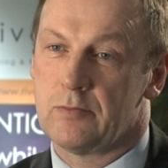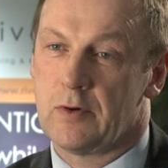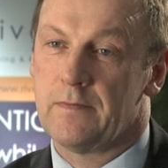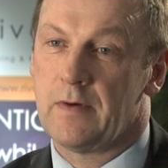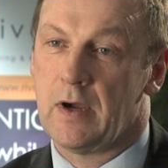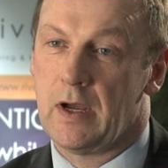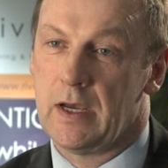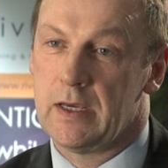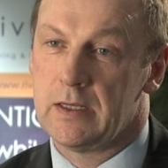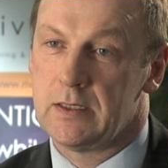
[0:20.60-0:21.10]

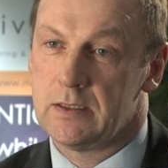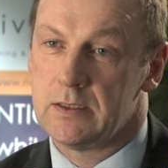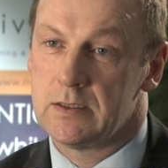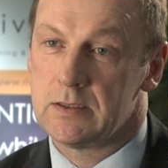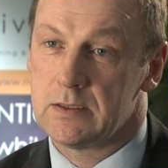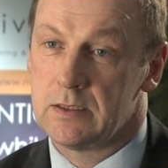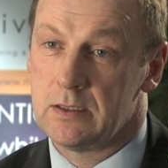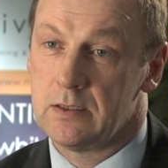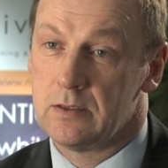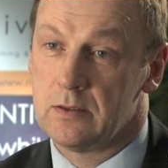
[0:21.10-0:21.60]

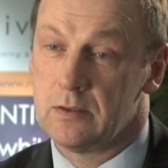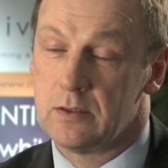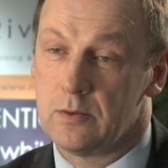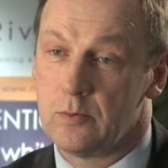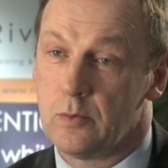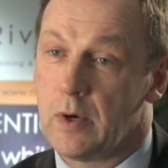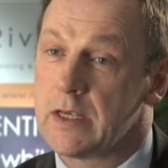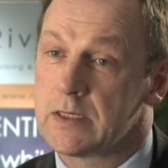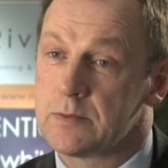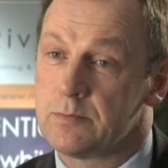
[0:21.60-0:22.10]
providers in the
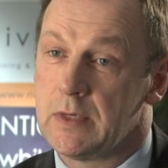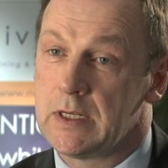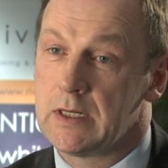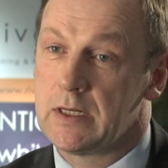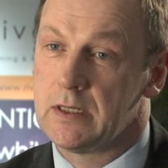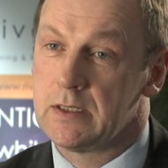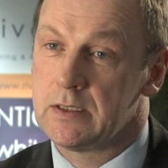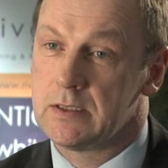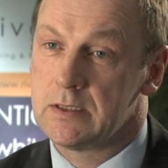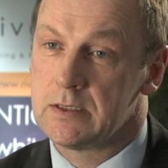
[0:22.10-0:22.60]
West
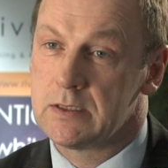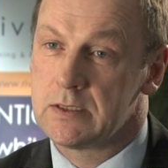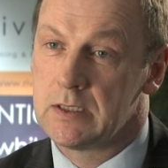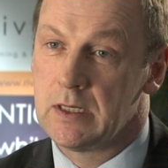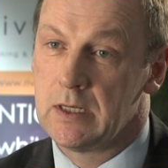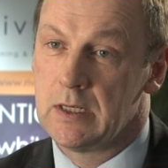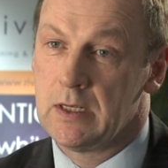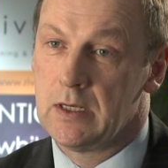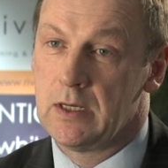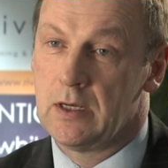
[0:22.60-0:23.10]
Midlands,
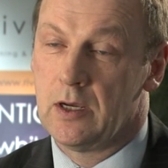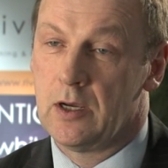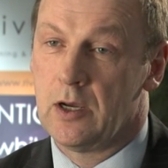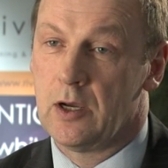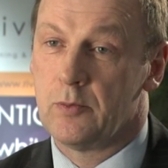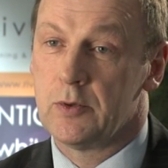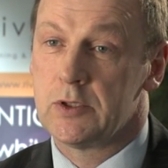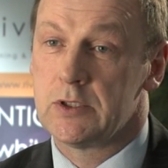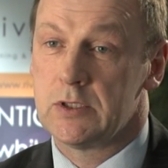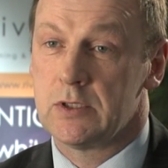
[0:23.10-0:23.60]

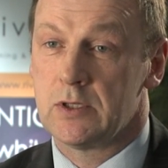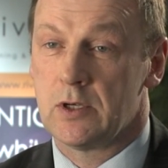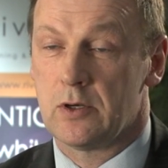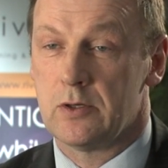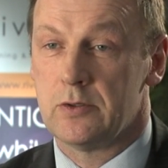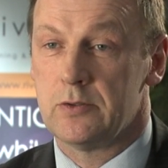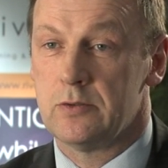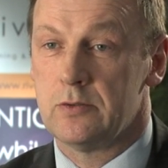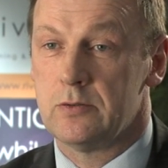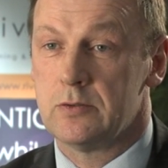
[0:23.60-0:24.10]
which
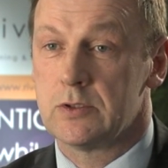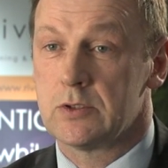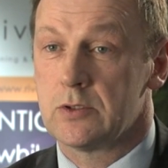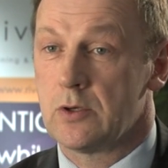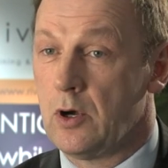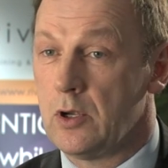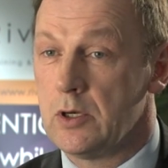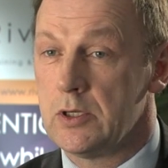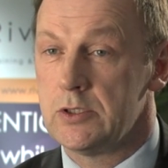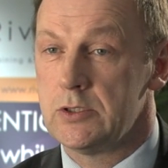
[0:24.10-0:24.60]
includes
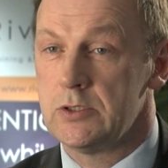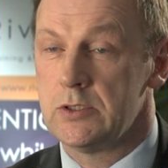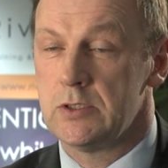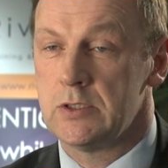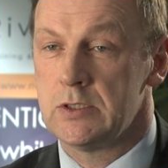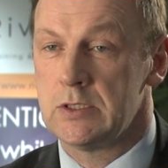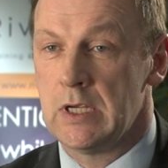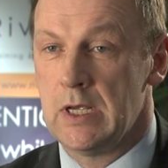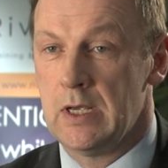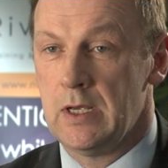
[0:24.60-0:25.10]

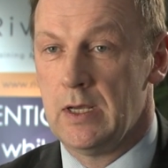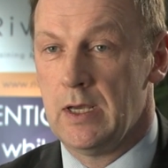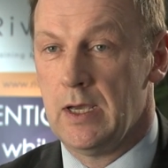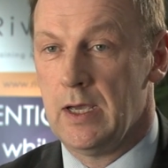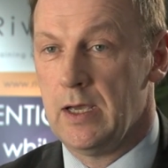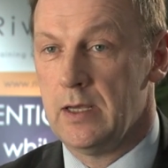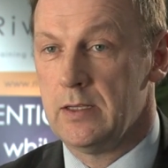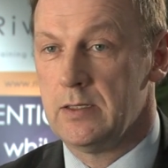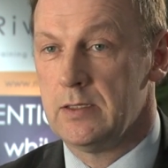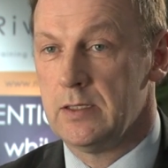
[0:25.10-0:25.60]
colleges
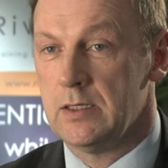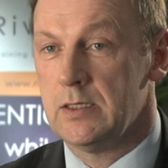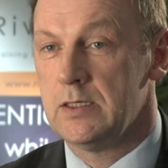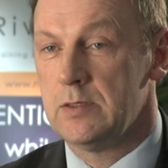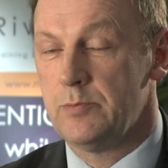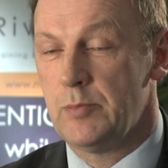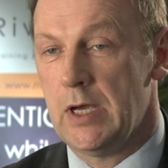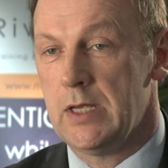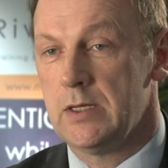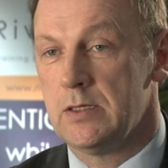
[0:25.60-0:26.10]
and
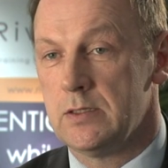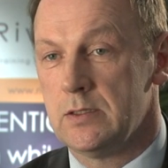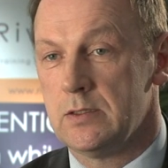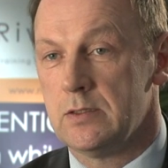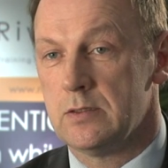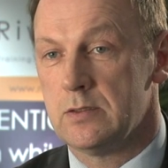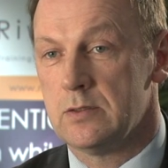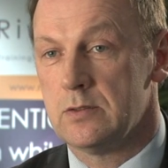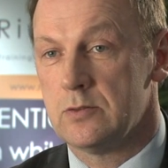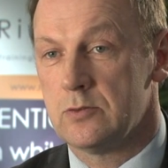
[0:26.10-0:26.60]

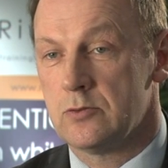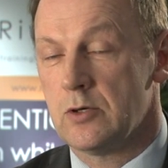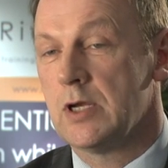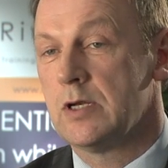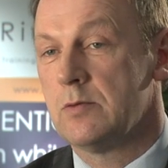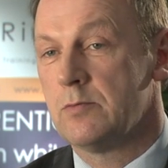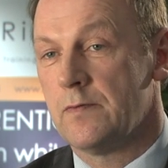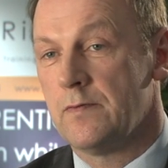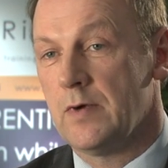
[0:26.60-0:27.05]
independent training